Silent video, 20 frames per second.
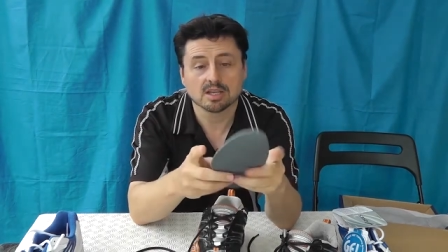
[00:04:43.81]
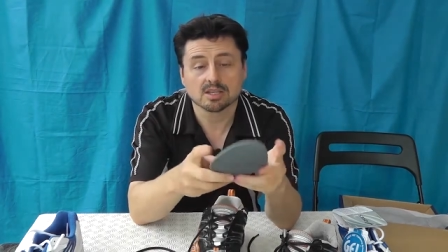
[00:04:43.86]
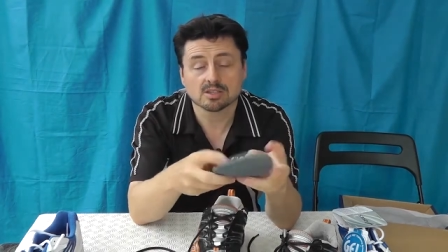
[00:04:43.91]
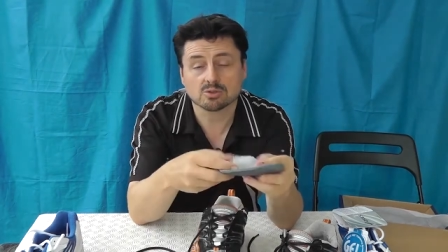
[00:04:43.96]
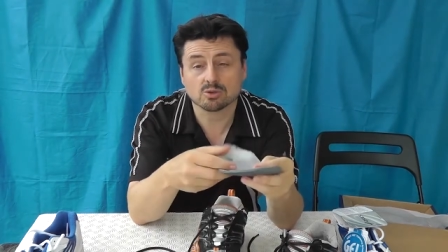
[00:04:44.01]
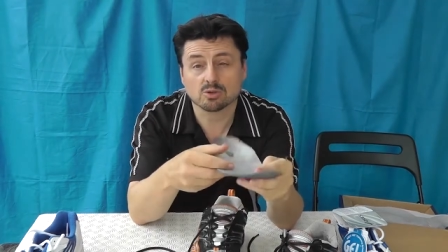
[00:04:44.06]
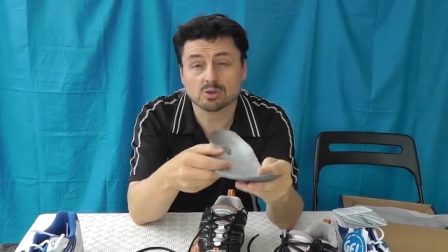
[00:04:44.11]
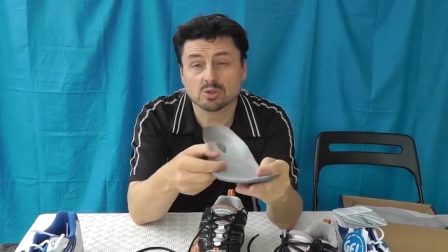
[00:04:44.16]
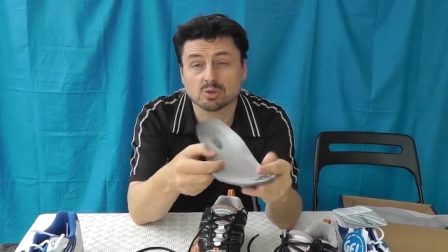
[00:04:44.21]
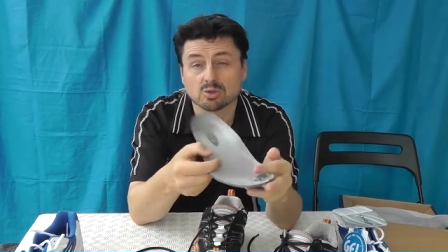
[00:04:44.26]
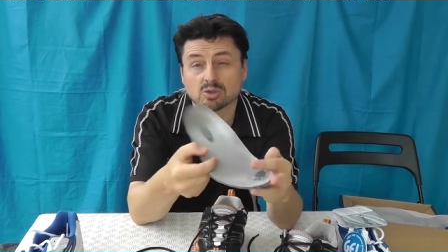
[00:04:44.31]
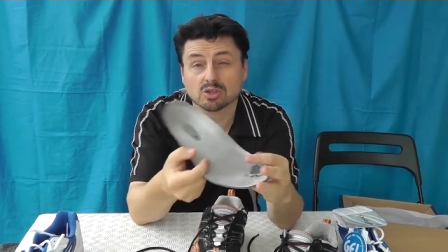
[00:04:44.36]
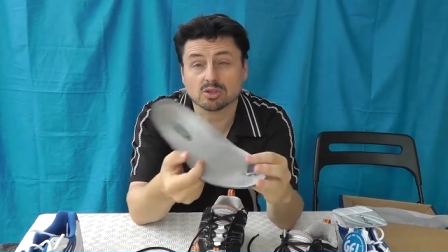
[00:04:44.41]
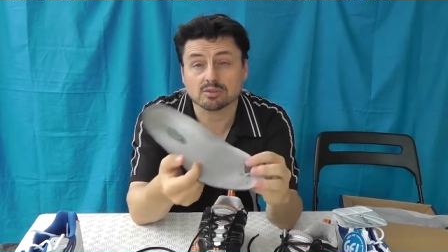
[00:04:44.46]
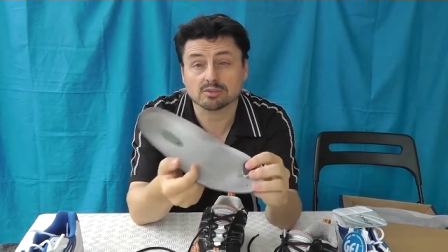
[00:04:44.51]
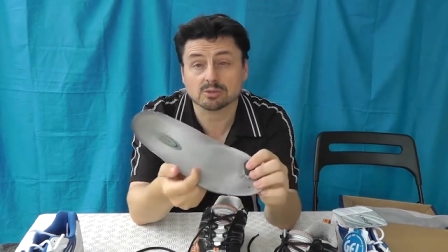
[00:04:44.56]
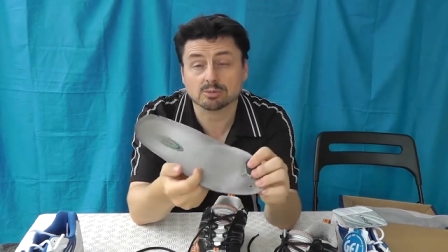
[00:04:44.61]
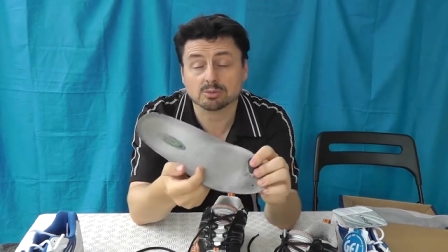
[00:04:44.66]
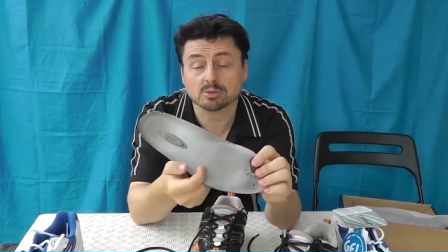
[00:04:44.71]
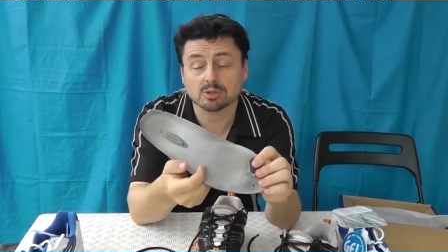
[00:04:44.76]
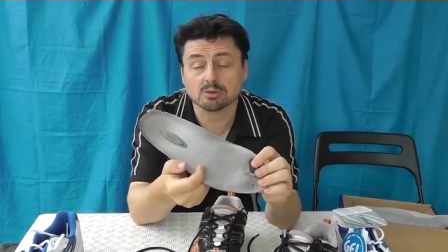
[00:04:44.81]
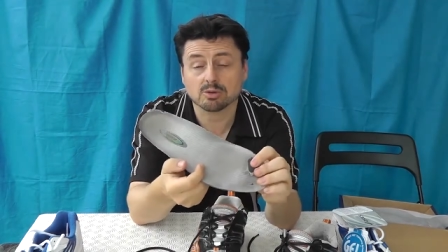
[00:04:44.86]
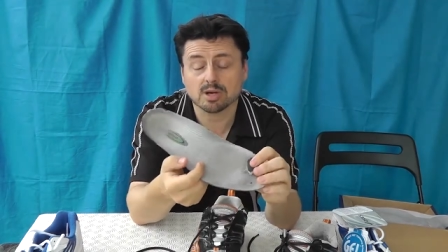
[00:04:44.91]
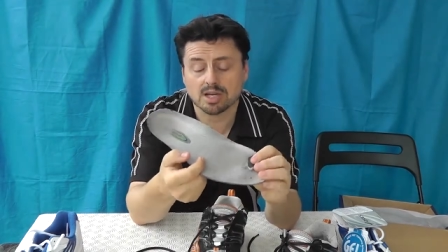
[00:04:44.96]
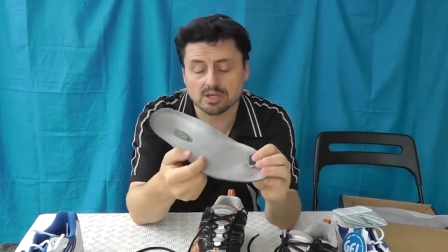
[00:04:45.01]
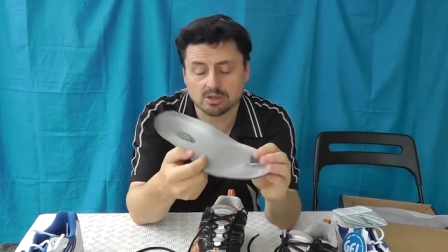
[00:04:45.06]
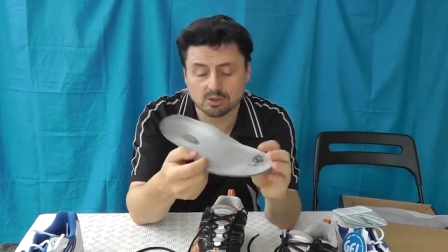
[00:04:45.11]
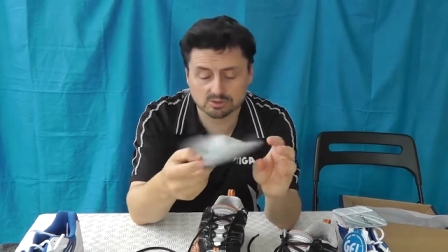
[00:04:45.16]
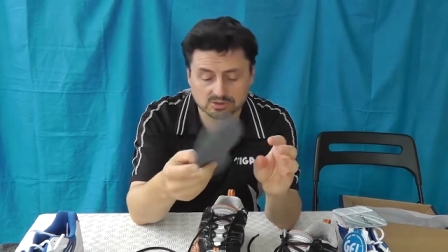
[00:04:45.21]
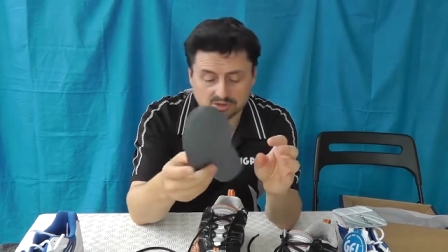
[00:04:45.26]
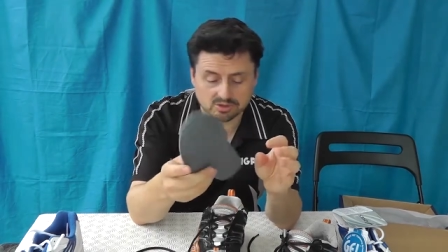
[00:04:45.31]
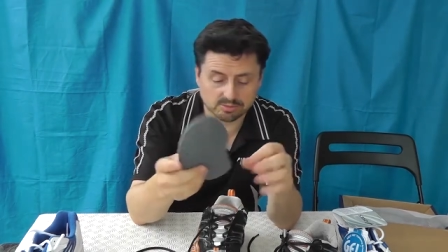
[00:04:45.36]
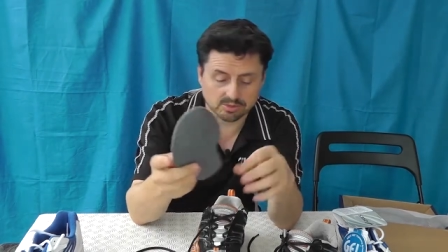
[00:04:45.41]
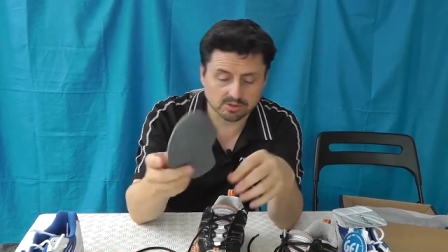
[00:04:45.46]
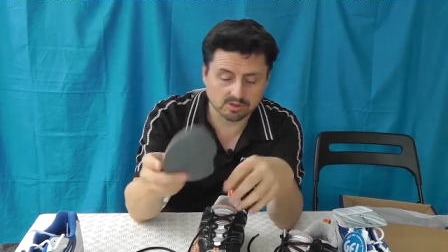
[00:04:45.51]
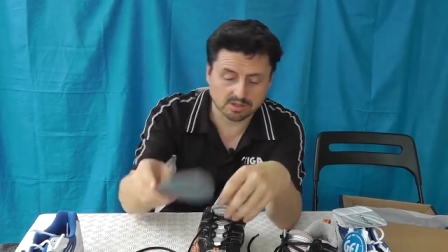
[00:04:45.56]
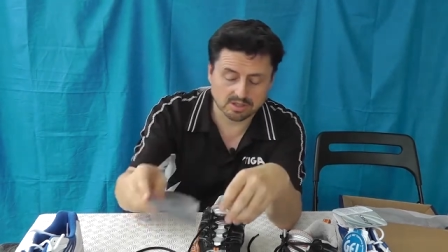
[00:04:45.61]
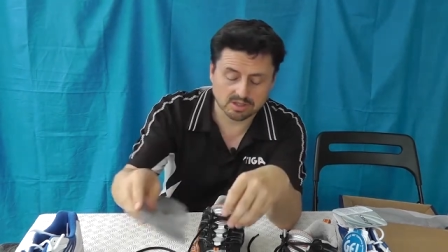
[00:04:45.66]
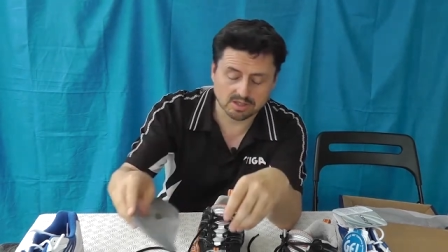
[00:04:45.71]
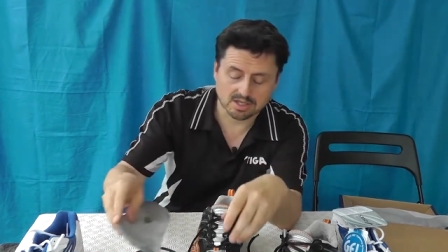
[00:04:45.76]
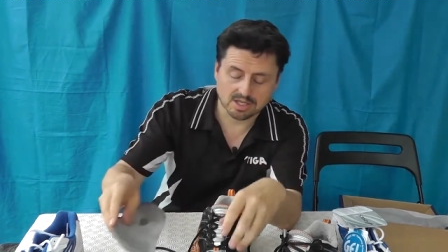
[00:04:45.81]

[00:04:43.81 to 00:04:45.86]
It's also uncomfortable and quite noticeable.